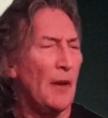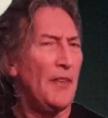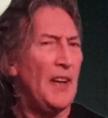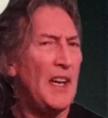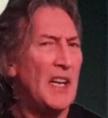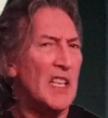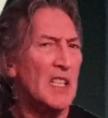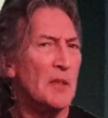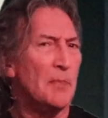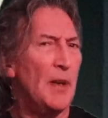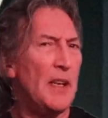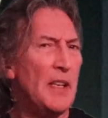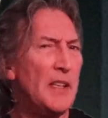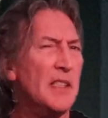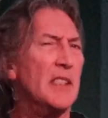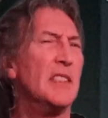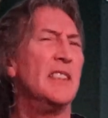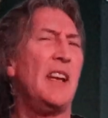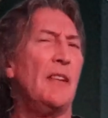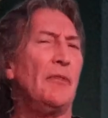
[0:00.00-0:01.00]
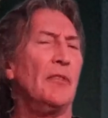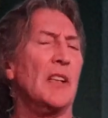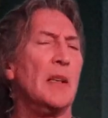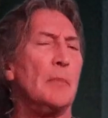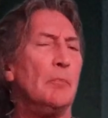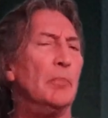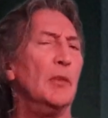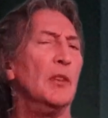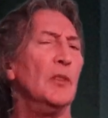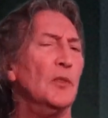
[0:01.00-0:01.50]
of hairspray. This is definitely
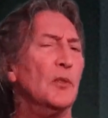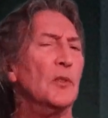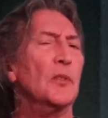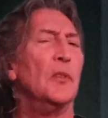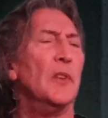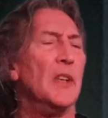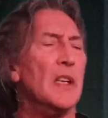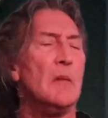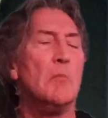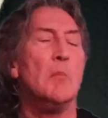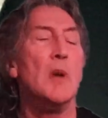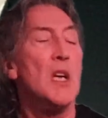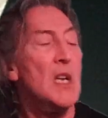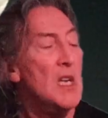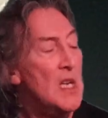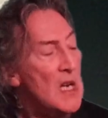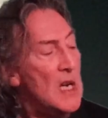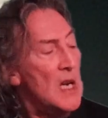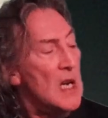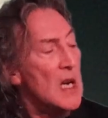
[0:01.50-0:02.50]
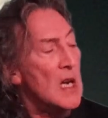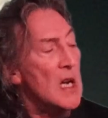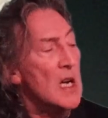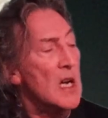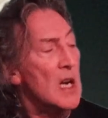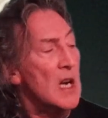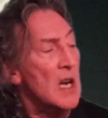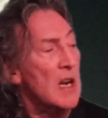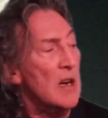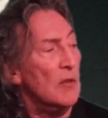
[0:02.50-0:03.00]
broom cream.
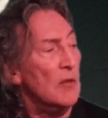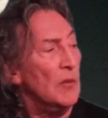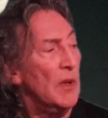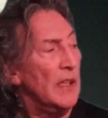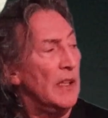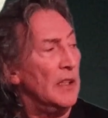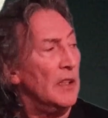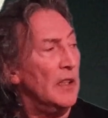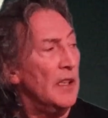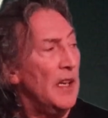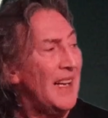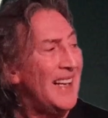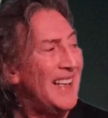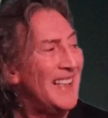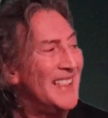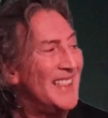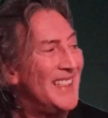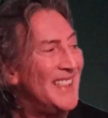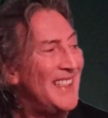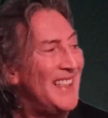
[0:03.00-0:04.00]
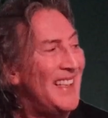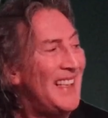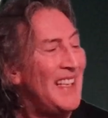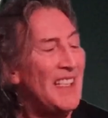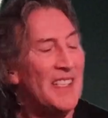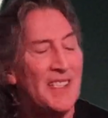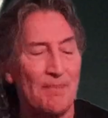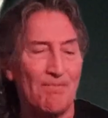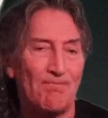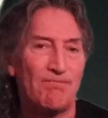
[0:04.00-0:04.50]
I reckon, and
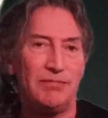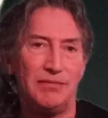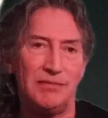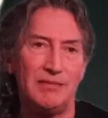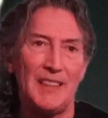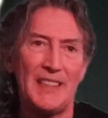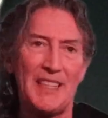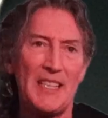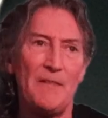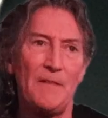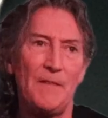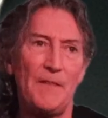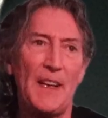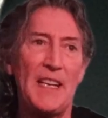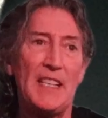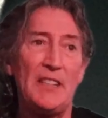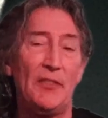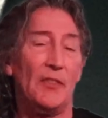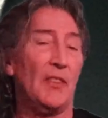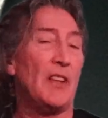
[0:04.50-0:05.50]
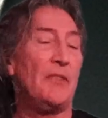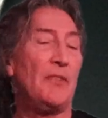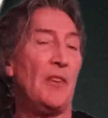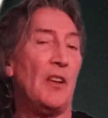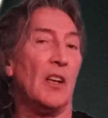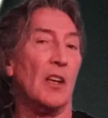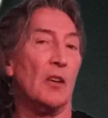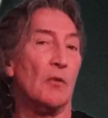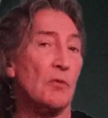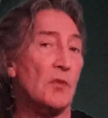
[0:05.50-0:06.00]
it faithfully
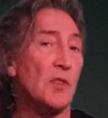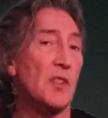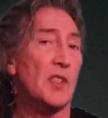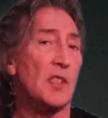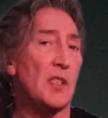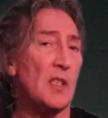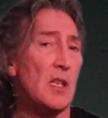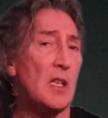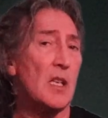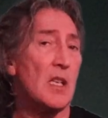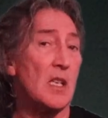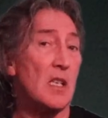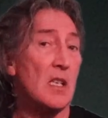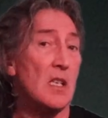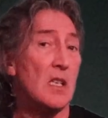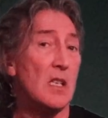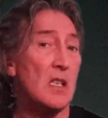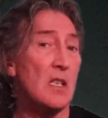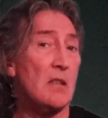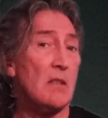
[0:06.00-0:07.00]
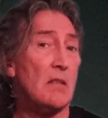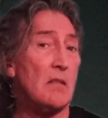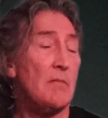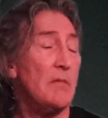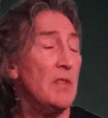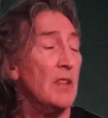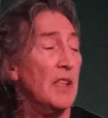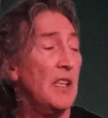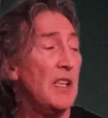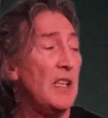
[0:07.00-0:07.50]
follows
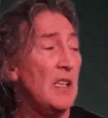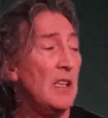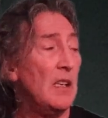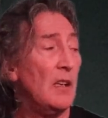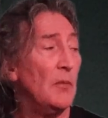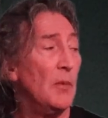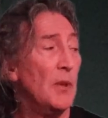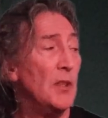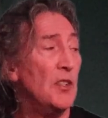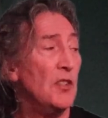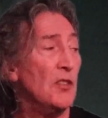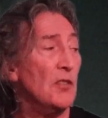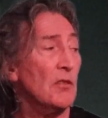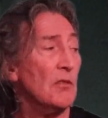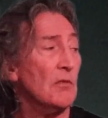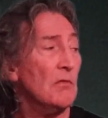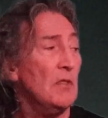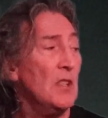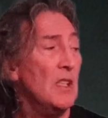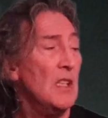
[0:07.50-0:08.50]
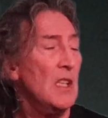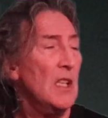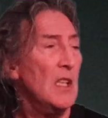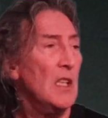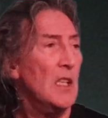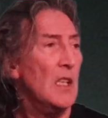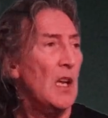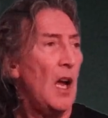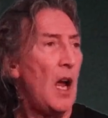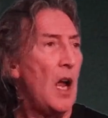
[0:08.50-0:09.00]
the original
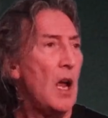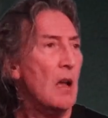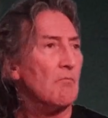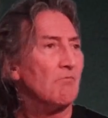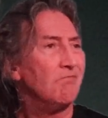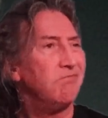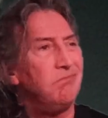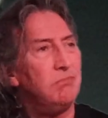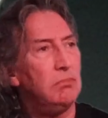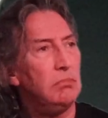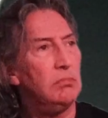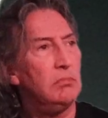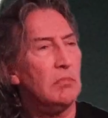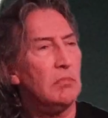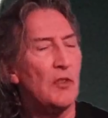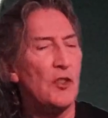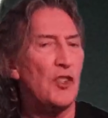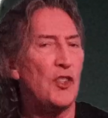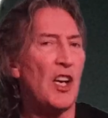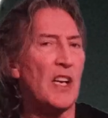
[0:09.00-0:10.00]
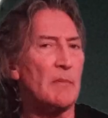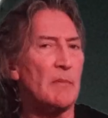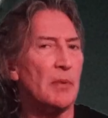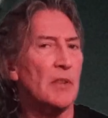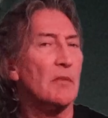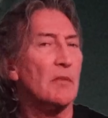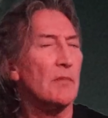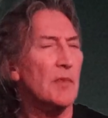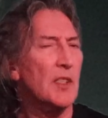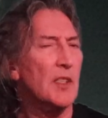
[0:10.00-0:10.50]
shape,
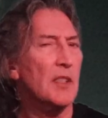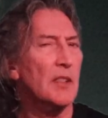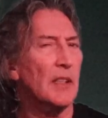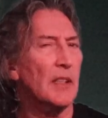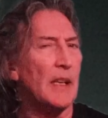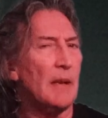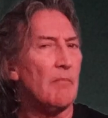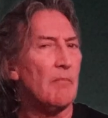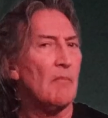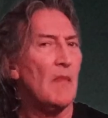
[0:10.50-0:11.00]
certainly,